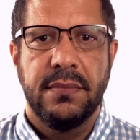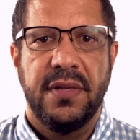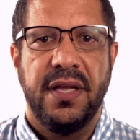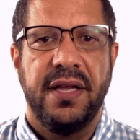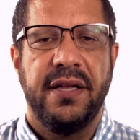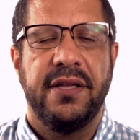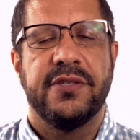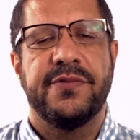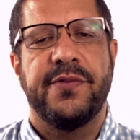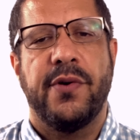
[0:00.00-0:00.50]

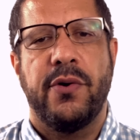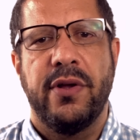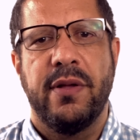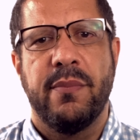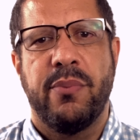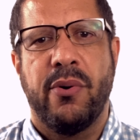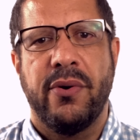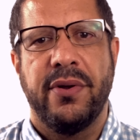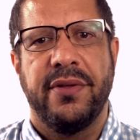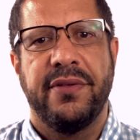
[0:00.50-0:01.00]
It is very
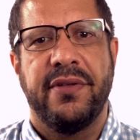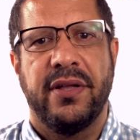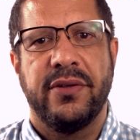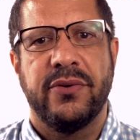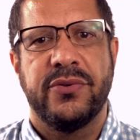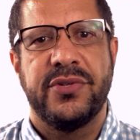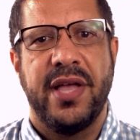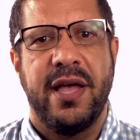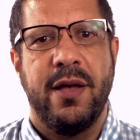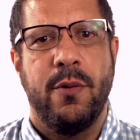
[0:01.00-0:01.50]
important to
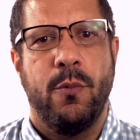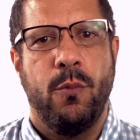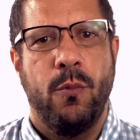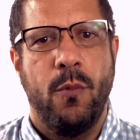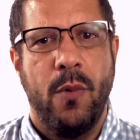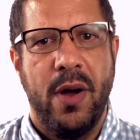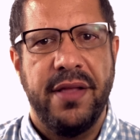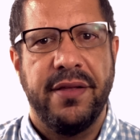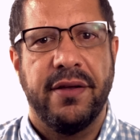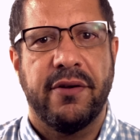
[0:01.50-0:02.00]
understand
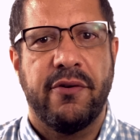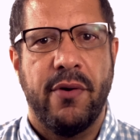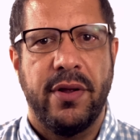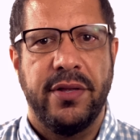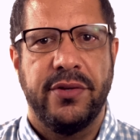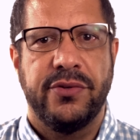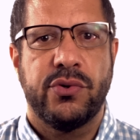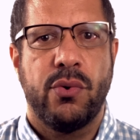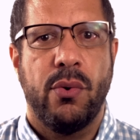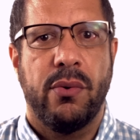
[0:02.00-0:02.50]
when a
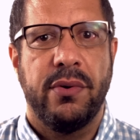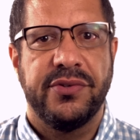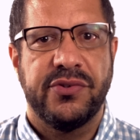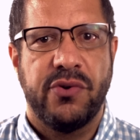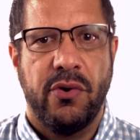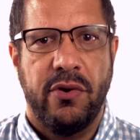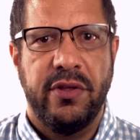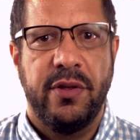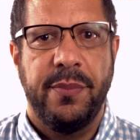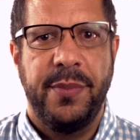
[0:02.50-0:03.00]
credit score is
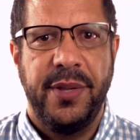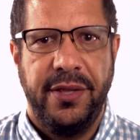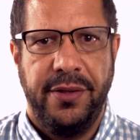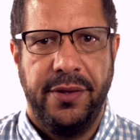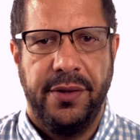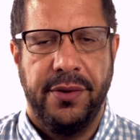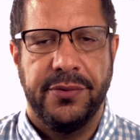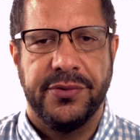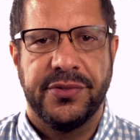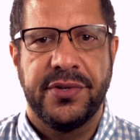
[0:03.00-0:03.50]
going to be
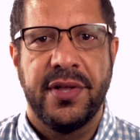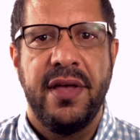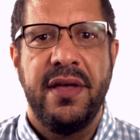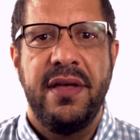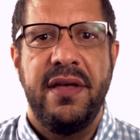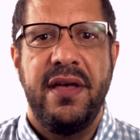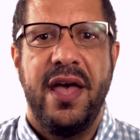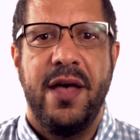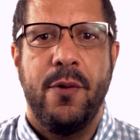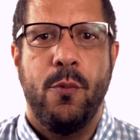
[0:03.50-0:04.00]
used
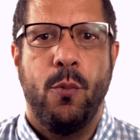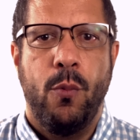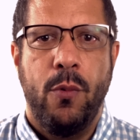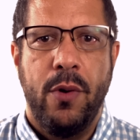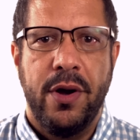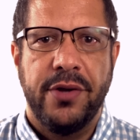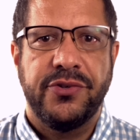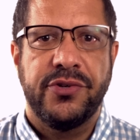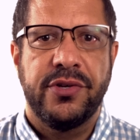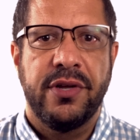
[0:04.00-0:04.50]
and
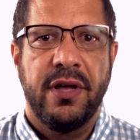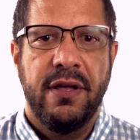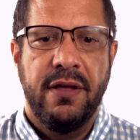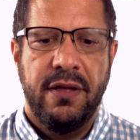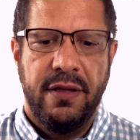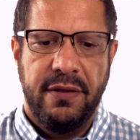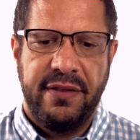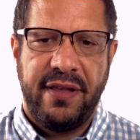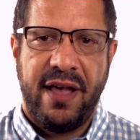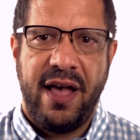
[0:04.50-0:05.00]
which
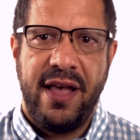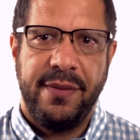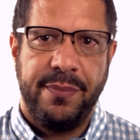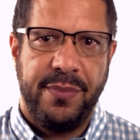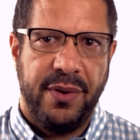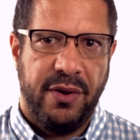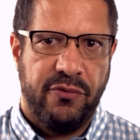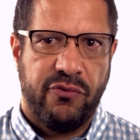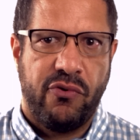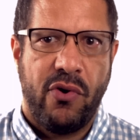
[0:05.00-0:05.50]
type
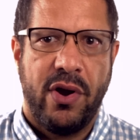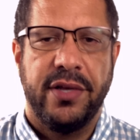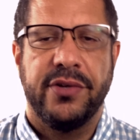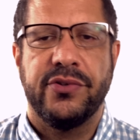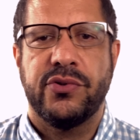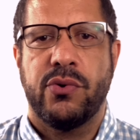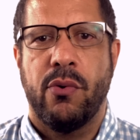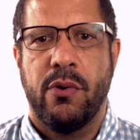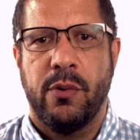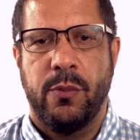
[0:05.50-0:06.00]
of credit
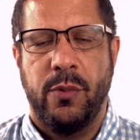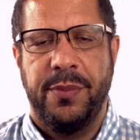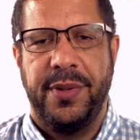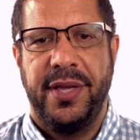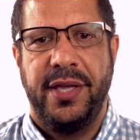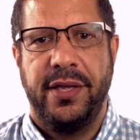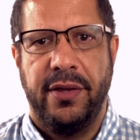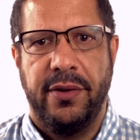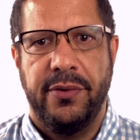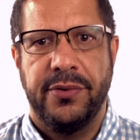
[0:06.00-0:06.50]
score will be
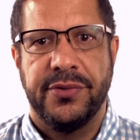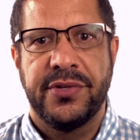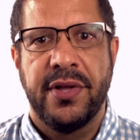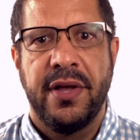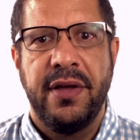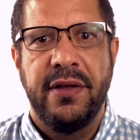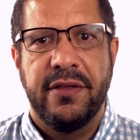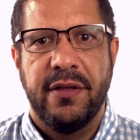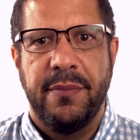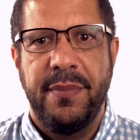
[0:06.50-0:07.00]
used
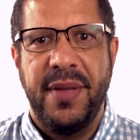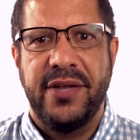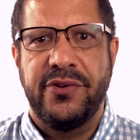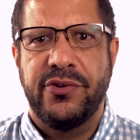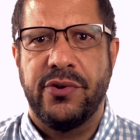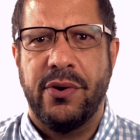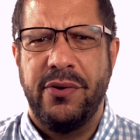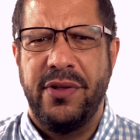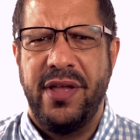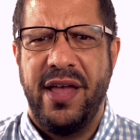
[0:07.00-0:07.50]
to make
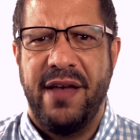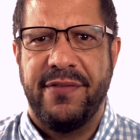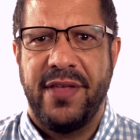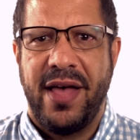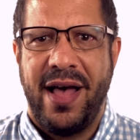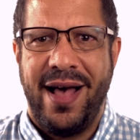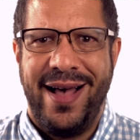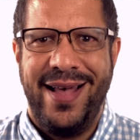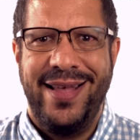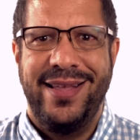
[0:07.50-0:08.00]
sure you have the
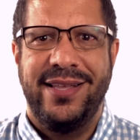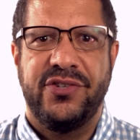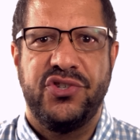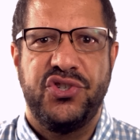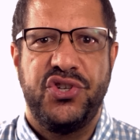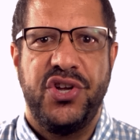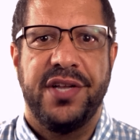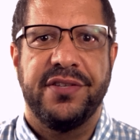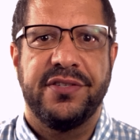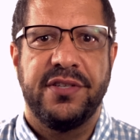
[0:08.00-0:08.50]
highest
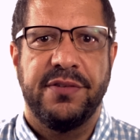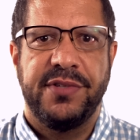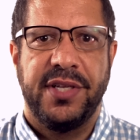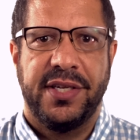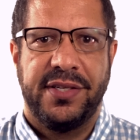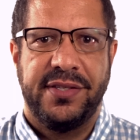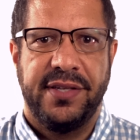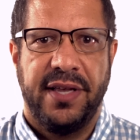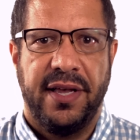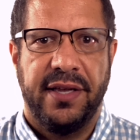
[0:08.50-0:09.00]
chance of
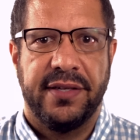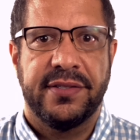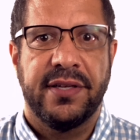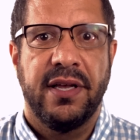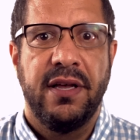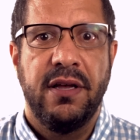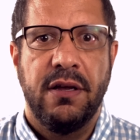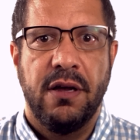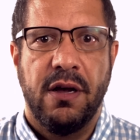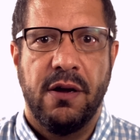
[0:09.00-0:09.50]
success
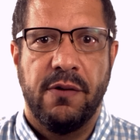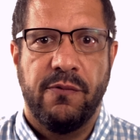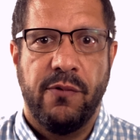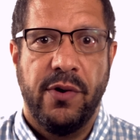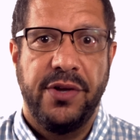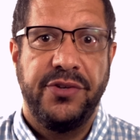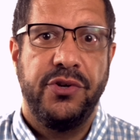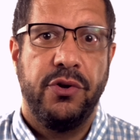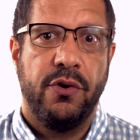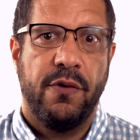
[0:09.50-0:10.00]
of
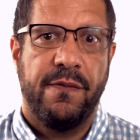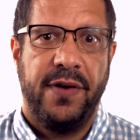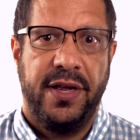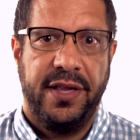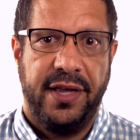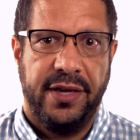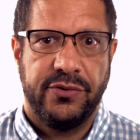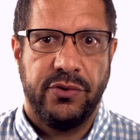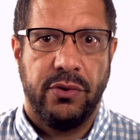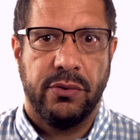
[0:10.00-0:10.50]
reaching your
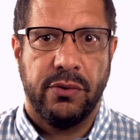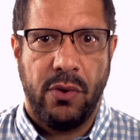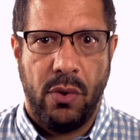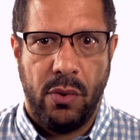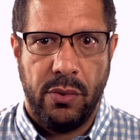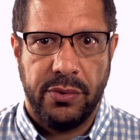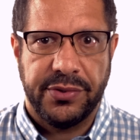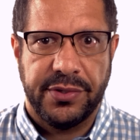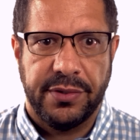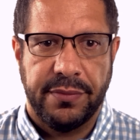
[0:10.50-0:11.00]
financial
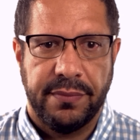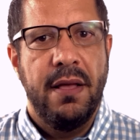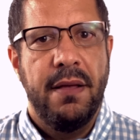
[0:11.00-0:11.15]
goals.